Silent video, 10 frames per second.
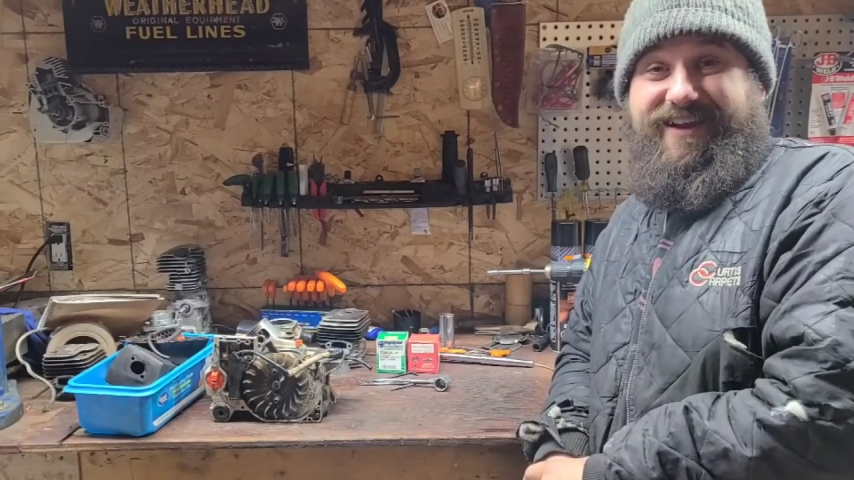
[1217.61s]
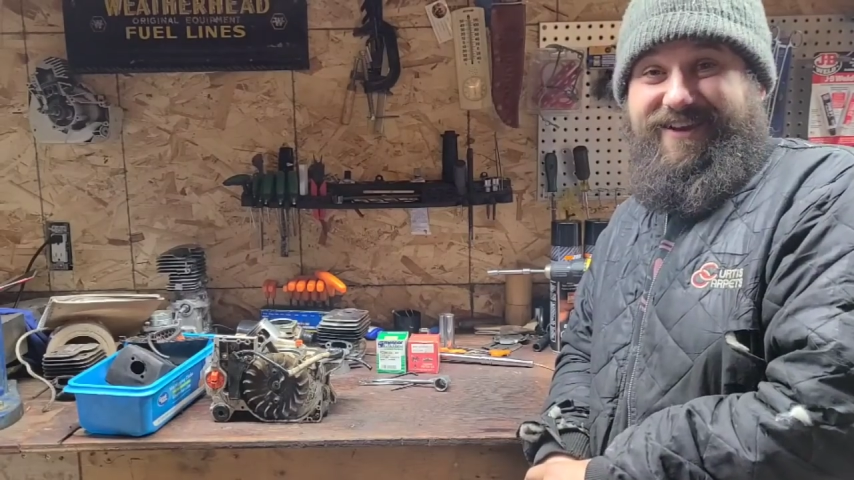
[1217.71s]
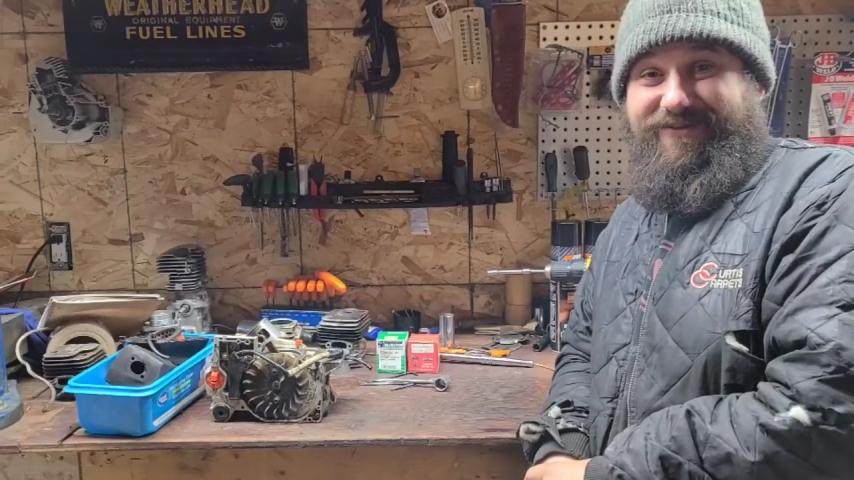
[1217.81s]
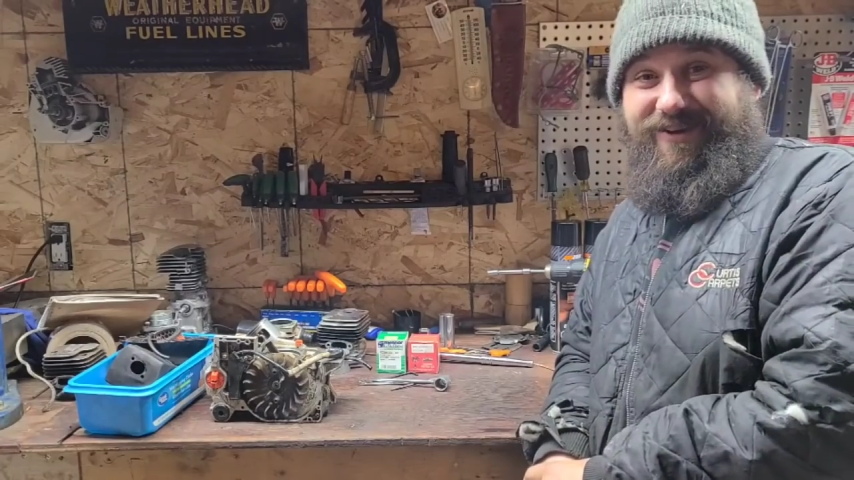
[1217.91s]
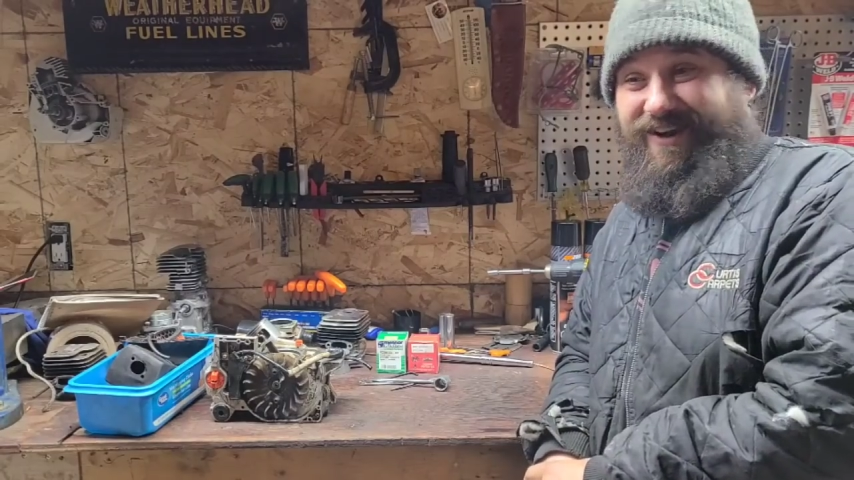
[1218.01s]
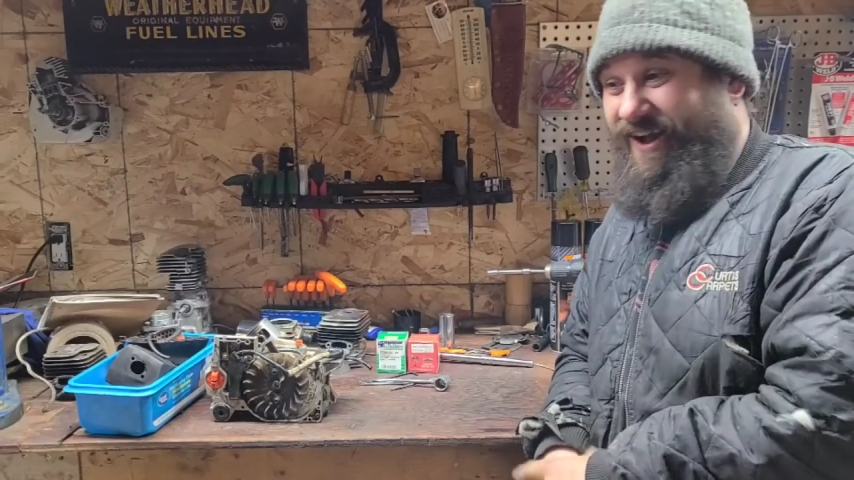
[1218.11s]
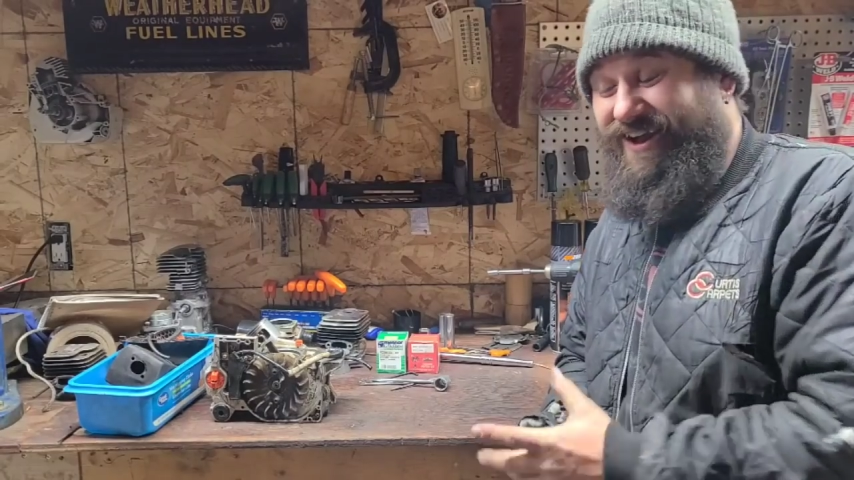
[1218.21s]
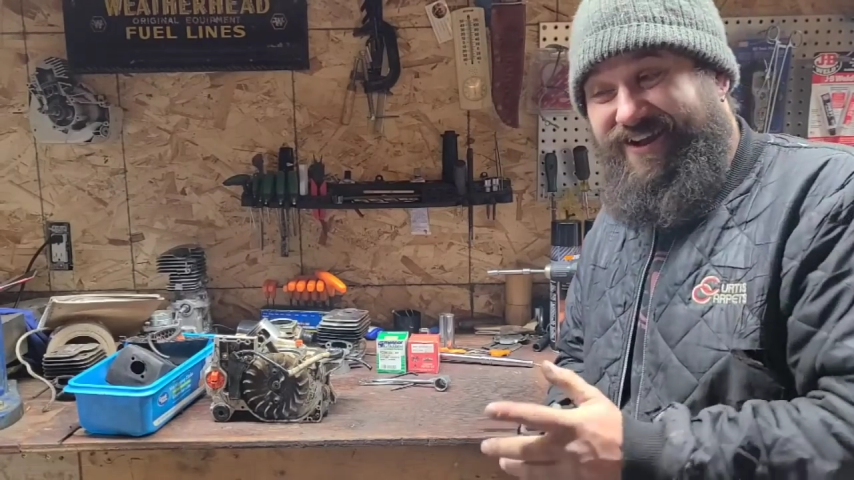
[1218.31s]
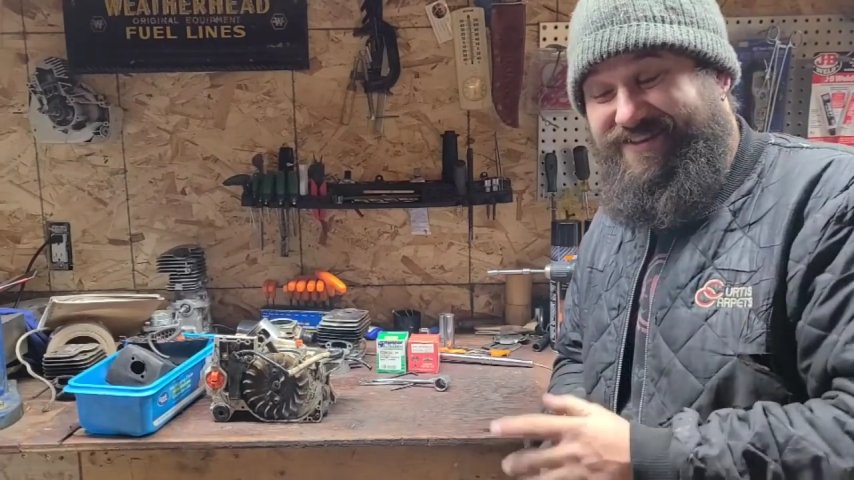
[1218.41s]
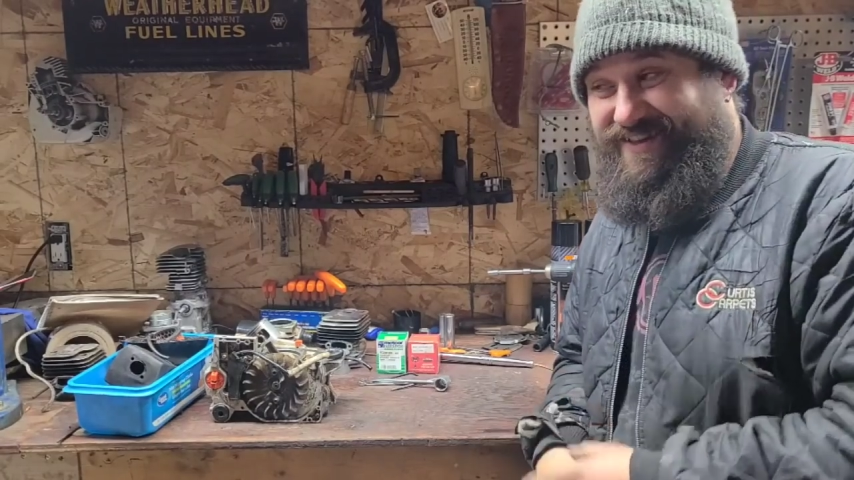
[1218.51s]
any work. I
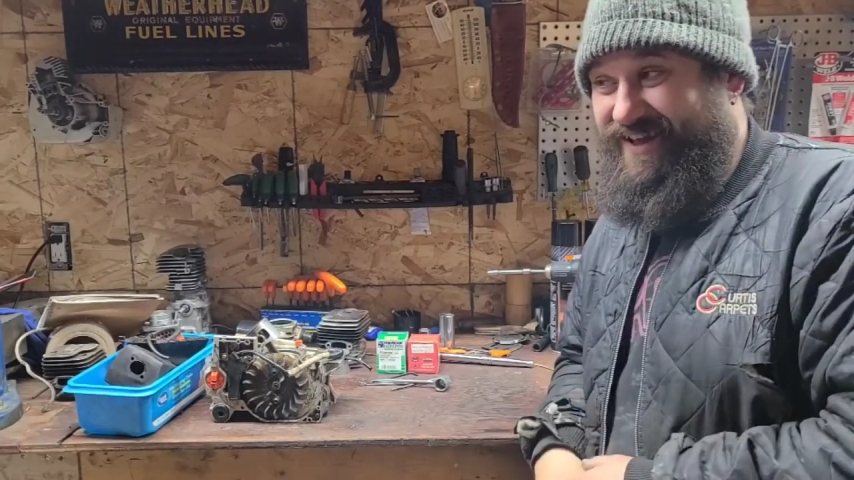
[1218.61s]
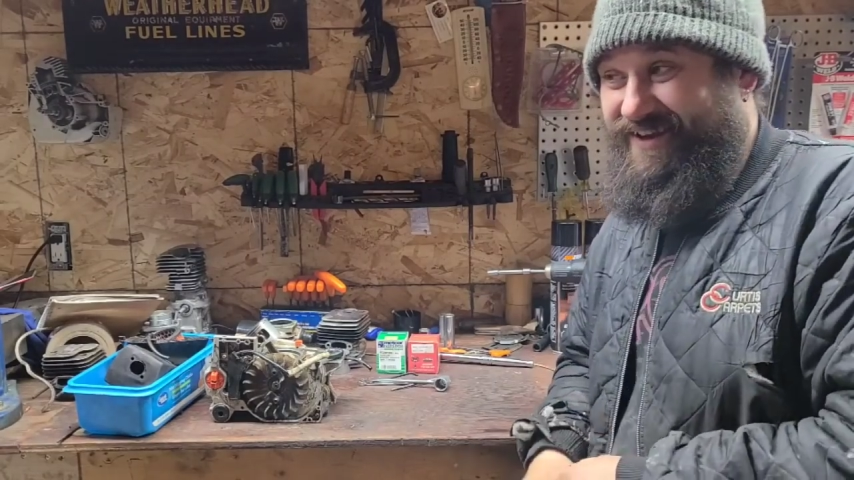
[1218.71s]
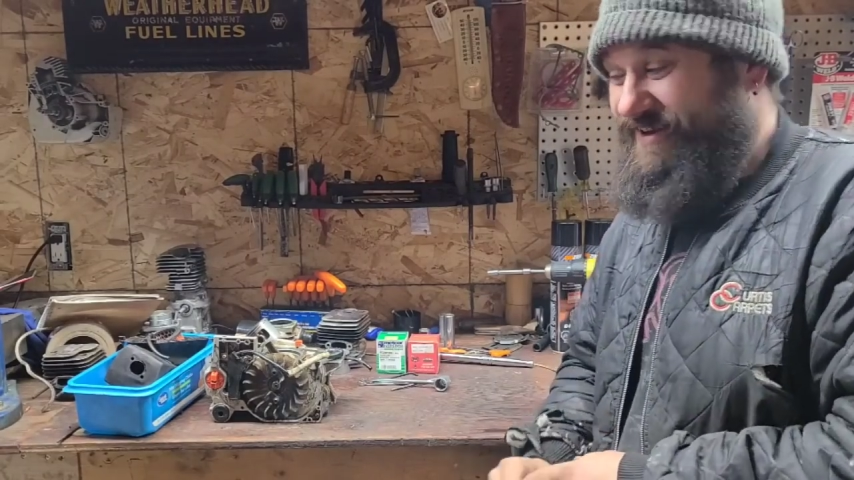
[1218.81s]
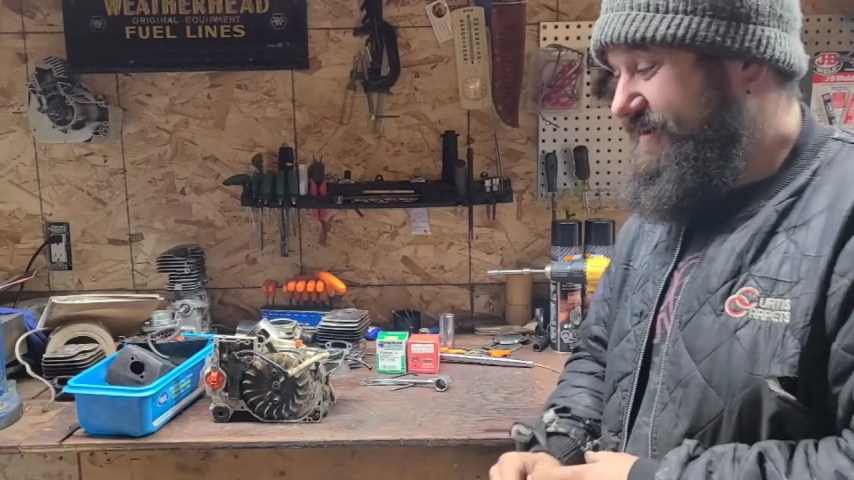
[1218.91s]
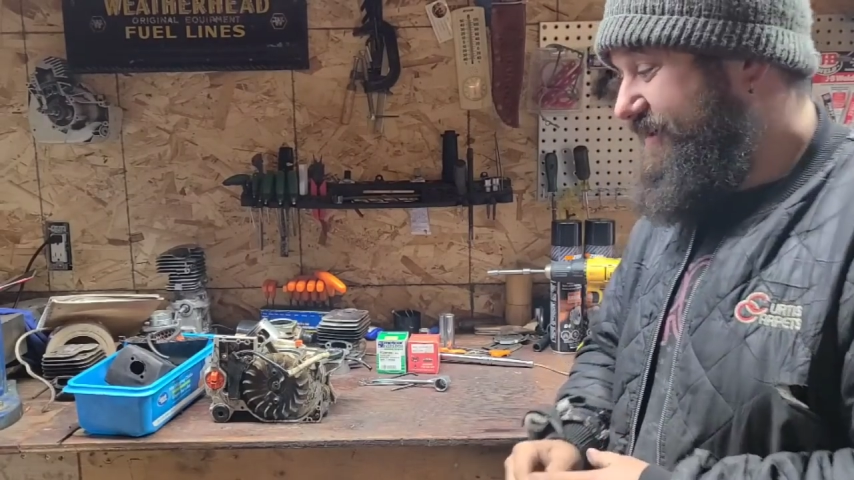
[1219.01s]
gotta say it.